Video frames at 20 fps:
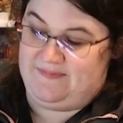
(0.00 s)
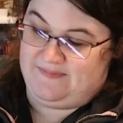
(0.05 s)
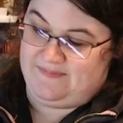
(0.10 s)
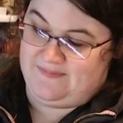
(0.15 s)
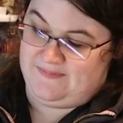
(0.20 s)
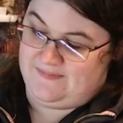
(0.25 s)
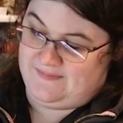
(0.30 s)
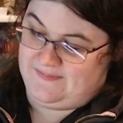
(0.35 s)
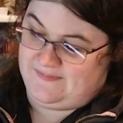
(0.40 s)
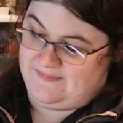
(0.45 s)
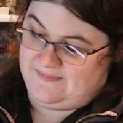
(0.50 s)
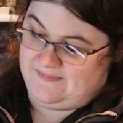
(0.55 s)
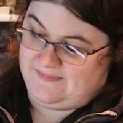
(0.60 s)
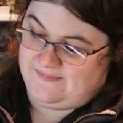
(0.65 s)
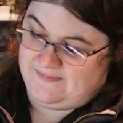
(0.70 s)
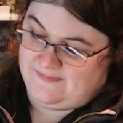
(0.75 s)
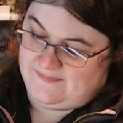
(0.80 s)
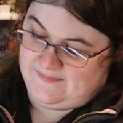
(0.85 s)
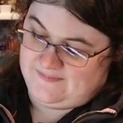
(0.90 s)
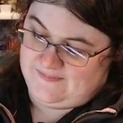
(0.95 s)

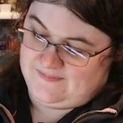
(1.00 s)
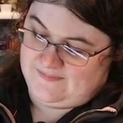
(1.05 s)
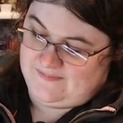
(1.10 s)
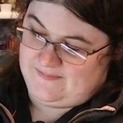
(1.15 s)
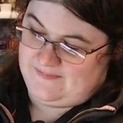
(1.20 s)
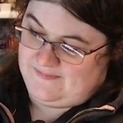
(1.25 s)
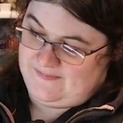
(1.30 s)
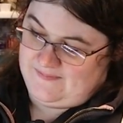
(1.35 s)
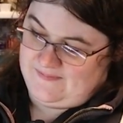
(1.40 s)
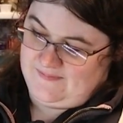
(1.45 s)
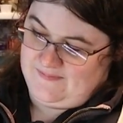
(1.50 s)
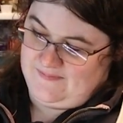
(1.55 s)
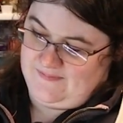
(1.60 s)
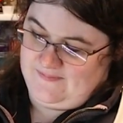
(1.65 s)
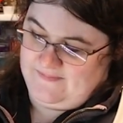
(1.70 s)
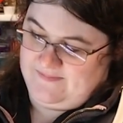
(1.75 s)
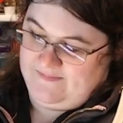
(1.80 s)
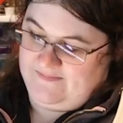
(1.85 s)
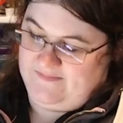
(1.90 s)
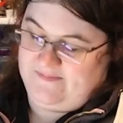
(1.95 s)

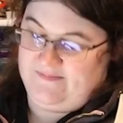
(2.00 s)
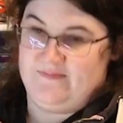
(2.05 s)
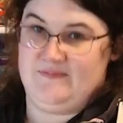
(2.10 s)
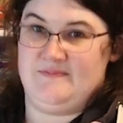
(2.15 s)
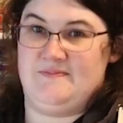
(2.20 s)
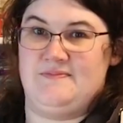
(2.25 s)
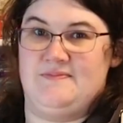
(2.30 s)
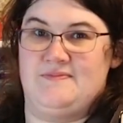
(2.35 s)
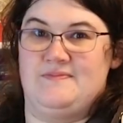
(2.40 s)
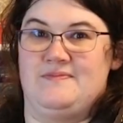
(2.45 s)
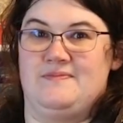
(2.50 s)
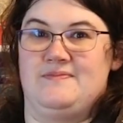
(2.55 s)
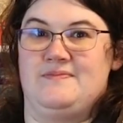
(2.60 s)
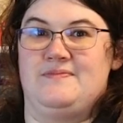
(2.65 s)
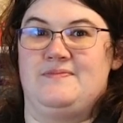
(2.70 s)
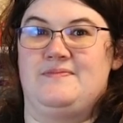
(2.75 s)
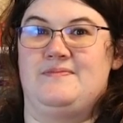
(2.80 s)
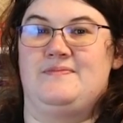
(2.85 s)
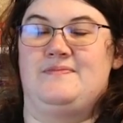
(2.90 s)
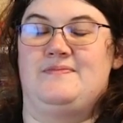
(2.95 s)

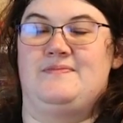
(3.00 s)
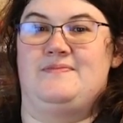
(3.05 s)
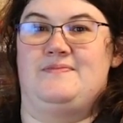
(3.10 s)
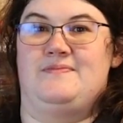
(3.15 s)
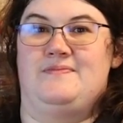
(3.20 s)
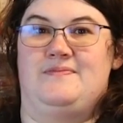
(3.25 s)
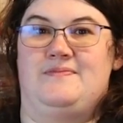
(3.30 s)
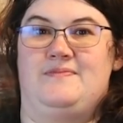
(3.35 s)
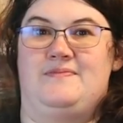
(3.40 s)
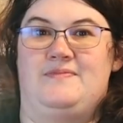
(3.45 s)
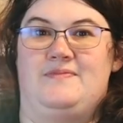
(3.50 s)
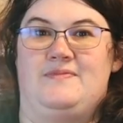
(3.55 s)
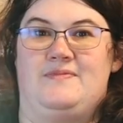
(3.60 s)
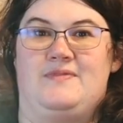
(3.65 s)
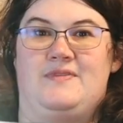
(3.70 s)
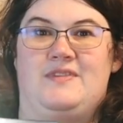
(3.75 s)
No one is speaking in this clip.